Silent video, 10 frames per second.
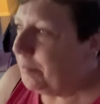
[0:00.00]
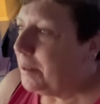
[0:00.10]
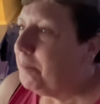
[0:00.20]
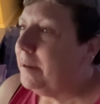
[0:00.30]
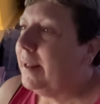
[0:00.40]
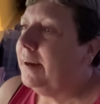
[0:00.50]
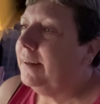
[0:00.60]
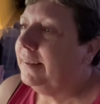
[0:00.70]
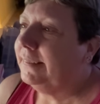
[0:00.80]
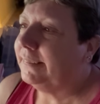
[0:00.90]

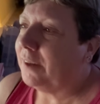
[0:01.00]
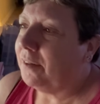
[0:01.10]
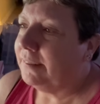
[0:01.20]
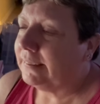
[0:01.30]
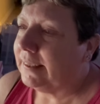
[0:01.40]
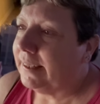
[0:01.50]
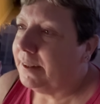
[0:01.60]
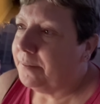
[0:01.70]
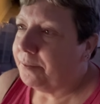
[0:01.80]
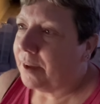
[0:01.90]
Because
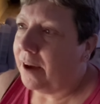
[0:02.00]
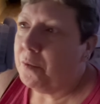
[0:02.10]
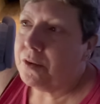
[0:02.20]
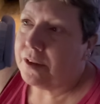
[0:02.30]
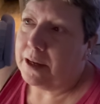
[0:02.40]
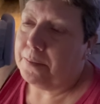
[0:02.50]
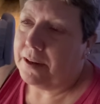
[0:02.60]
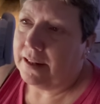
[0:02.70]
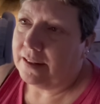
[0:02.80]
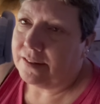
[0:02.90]
obviously I was keeping
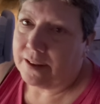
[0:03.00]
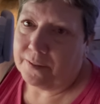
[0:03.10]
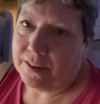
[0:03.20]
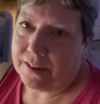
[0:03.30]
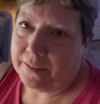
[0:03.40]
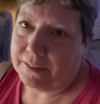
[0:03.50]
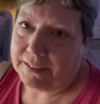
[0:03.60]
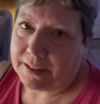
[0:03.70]
it at 77,